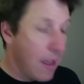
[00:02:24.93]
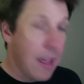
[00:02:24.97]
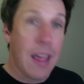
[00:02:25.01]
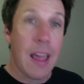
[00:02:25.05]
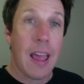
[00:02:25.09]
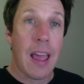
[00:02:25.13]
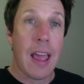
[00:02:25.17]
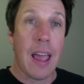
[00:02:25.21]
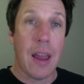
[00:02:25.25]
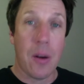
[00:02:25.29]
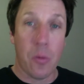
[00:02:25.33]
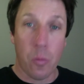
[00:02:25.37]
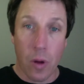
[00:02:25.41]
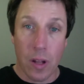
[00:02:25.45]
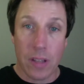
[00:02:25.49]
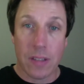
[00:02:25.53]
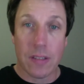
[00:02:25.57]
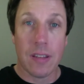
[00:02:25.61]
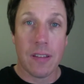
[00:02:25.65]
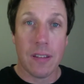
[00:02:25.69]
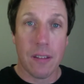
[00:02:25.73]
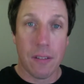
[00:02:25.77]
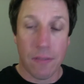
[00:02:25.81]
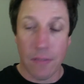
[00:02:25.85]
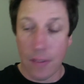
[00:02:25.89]
and
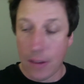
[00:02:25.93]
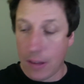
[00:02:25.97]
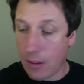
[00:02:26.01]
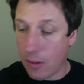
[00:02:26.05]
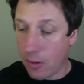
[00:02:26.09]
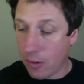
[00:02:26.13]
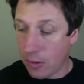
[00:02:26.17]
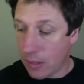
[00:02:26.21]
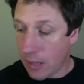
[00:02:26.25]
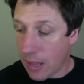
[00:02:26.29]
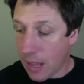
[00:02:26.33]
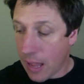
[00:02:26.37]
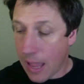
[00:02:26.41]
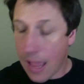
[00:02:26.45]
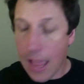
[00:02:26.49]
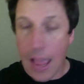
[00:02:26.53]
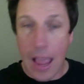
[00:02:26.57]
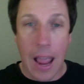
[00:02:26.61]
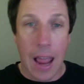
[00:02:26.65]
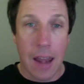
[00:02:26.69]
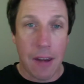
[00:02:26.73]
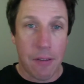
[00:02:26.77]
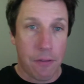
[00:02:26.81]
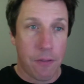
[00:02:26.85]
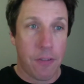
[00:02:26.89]
what's in the field
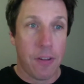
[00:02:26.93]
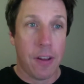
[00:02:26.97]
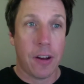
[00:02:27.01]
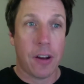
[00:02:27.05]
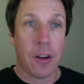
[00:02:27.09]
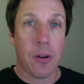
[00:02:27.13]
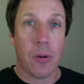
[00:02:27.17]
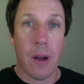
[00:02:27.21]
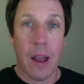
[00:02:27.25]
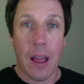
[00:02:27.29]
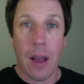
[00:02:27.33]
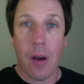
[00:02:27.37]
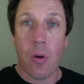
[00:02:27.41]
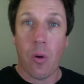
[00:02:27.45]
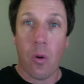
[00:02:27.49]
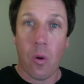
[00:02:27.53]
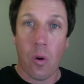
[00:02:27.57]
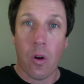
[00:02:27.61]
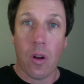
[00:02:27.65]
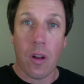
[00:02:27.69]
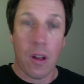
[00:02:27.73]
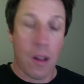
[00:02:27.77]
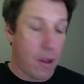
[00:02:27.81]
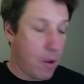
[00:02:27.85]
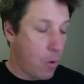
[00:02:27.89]
and figure
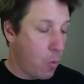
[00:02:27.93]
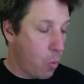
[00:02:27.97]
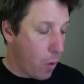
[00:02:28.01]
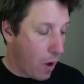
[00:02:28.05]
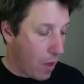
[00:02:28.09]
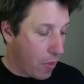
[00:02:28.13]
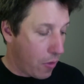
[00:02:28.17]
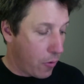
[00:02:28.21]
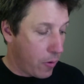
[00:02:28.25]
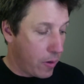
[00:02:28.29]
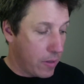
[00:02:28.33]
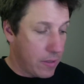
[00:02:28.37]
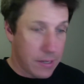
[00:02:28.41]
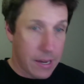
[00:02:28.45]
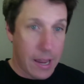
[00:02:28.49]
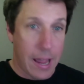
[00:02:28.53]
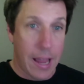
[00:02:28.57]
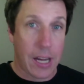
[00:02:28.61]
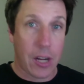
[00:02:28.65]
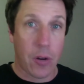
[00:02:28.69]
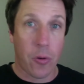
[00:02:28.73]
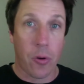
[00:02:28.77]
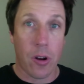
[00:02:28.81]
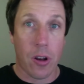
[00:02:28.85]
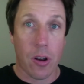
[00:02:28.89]
out whether it's
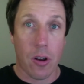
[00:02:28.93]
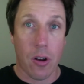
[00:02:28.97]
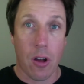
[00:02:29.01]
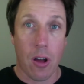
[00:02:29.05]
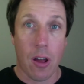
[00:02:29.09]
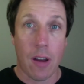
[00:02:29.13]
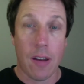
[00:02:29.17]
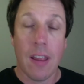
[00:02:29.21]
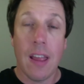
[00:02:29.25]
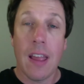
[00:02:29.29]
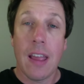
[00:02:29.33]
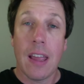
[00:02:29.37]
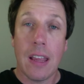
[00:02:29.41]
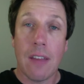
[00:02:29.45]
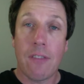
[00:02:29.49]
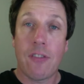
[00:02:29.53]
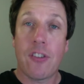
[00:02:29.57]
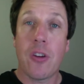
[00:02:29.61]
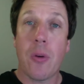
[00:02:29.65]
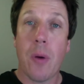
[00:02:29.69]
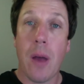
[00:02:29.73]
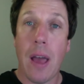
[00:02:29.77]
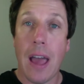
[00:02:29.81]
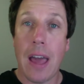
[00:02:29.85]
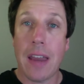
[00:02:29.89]
accurate or not. If
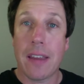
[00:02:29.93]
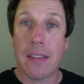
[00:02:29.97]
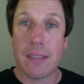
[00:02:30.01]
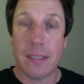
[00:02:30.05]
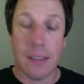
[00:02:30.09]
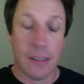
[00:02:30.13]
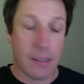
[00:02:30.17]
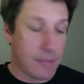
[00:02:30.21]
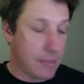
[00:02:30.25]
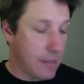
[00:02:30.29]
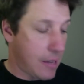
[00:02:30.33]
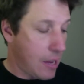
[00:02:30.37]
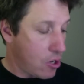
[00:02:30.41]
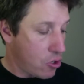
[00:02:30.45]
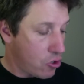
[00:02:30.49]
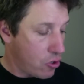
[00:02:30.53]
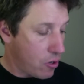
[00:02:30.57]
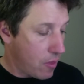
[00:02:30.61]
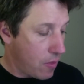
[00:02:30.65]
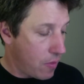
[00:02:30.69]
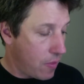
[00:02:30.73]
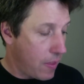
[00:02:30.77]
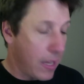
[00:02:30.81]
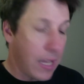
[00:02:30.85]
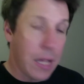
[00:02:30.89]
you had a
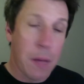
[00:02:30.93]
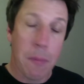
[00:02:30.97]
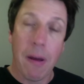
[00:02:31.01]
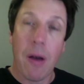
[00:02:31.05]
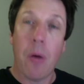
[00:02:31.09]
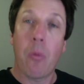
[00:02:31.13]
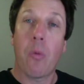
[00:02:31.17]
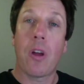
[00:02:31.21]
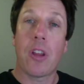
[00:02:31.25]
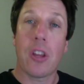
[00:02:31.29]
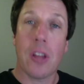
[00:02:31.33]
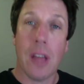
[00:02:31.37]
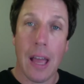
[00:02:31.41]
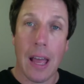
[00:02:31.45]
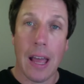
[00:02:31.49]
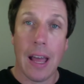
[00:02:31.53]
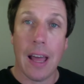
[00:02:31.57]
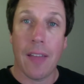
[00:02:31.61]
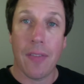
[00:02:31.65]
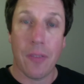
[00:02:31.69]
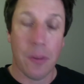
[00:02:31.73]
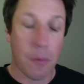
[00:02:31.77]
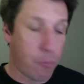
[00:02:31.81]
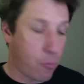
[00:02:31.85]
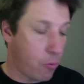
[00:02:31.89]
succession, think about what you
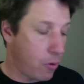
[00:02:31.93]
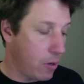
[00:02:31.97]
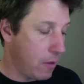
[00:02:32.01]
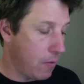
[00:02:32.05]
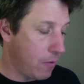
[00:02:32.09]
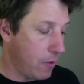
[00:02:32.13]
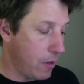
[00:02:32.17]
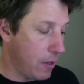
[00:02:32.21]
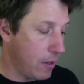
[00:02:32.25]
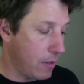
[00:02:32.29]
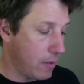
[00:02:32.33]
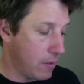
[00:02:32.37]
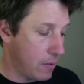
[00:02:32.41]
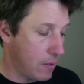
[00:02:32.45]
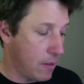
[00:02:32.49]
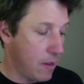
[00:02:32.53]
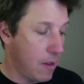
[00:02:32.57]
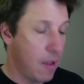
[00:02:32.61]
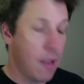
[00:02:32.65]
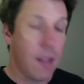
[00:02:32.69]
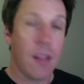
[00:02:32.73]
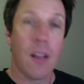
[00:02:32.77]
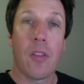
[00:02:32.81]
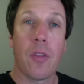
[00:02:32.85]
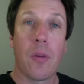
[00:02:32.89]
had the previous
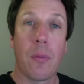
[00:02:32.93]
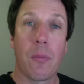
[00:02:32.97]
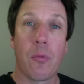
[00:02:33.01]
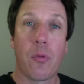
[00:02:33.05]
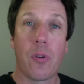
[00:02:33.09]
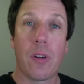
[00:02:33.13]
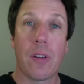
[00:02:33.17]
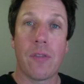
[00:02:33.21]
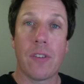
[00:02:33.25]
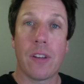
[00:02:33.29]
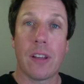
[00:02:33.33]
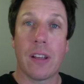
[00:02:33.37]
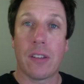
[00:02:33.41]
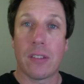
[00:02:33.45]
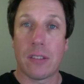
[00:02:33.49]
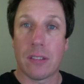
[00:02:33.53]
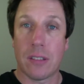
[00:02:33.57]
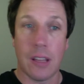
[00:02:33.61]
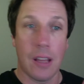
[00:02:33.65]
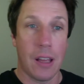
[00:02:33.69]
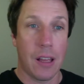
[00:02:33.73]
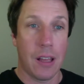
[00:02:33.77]
previous